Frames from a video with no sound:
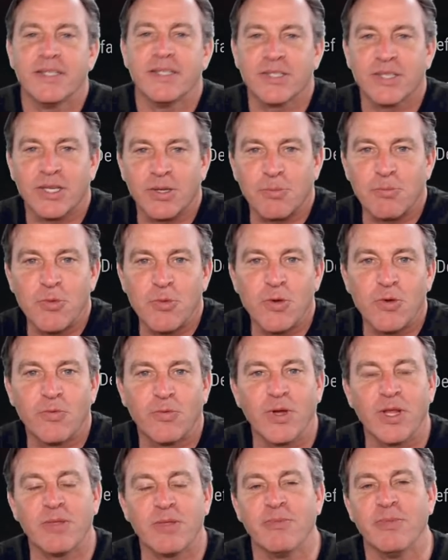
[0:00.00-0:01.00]
it's going to
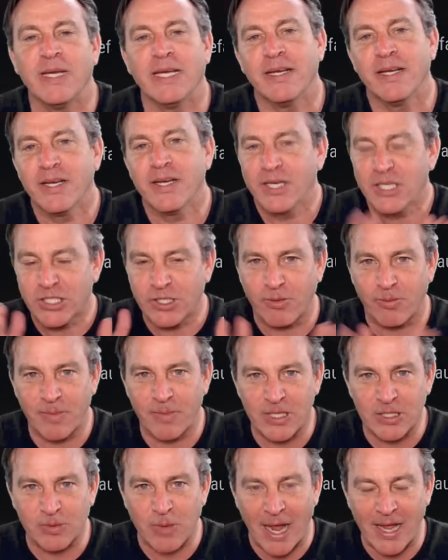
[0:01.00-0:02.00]
move with me. So it
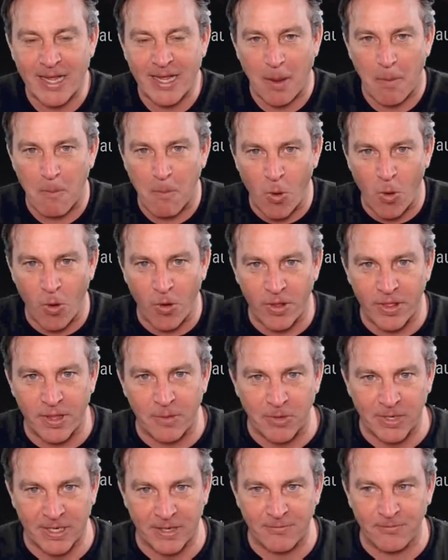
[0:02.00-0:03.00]
means I get more
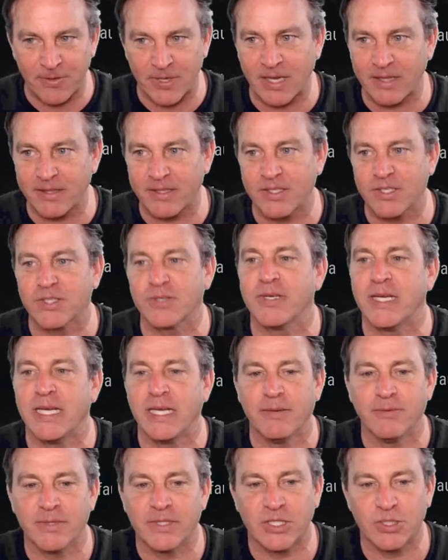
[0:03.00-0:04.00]
than what could fit on the
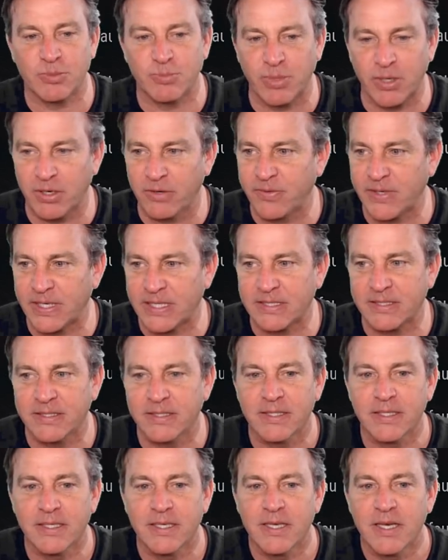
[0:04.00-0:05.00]
screen, which is perfect.
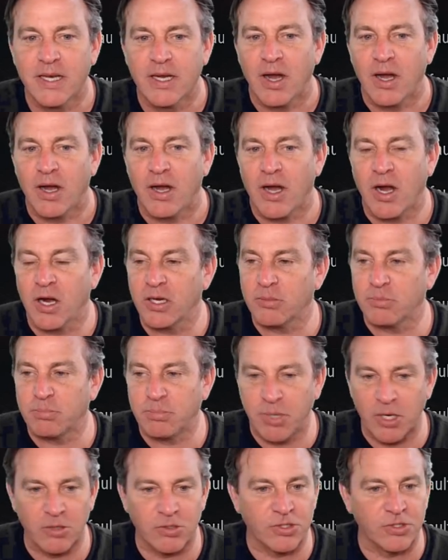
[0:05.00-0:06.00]
Art
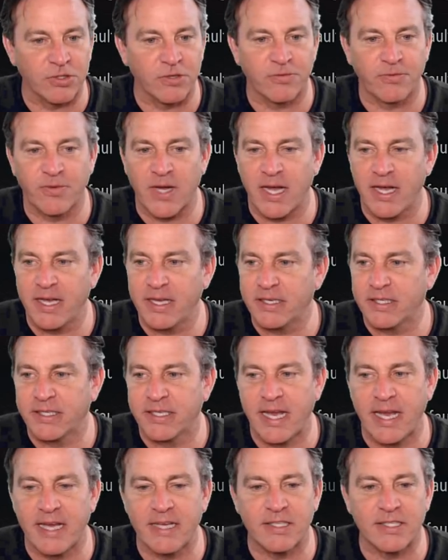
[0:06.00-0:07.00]
poster, fine.
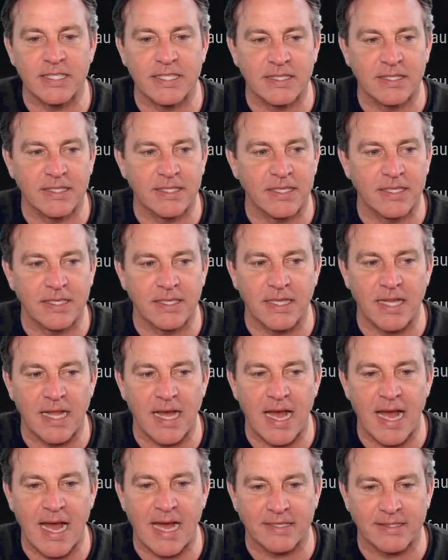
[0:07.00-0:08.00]
Case
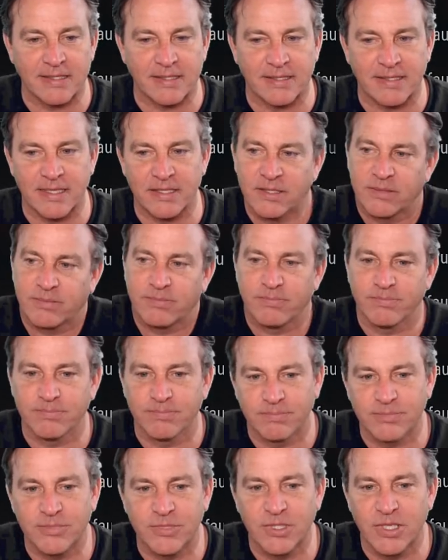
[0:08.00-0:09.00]
glass. This
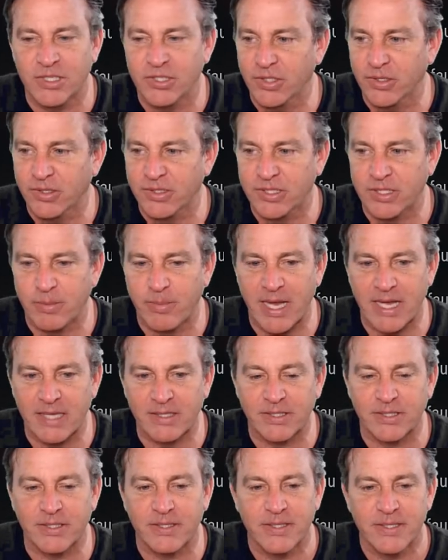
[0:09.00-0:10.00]
looks the
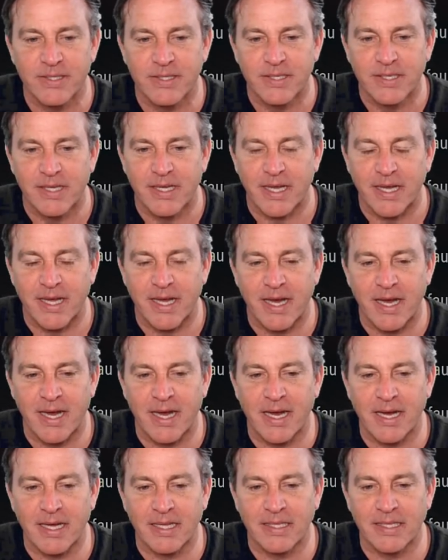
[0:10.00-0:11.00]
best.
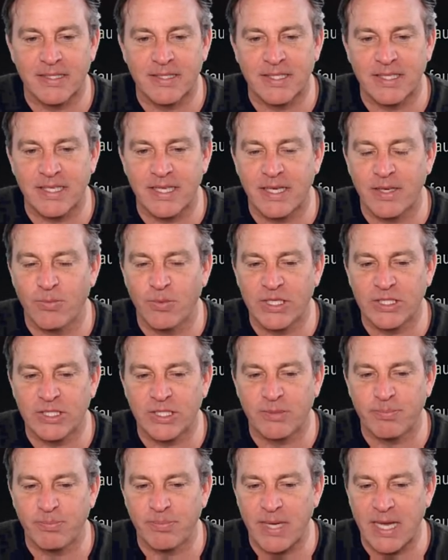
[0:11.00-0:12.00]
Let's see.
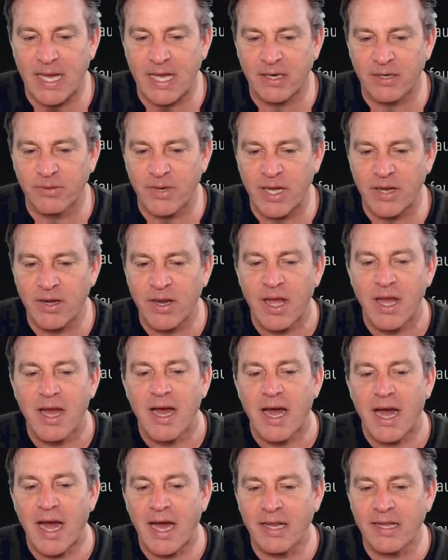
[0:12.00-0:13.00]
Widget background.
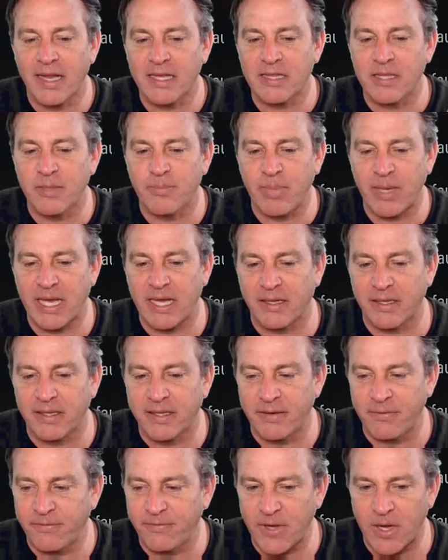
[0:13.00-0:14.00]
I like the panel
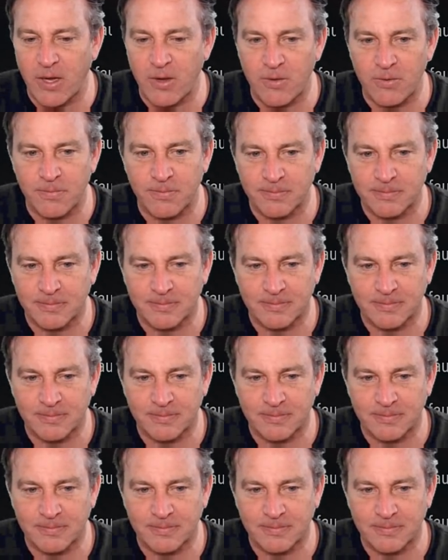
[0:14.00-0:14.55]
info.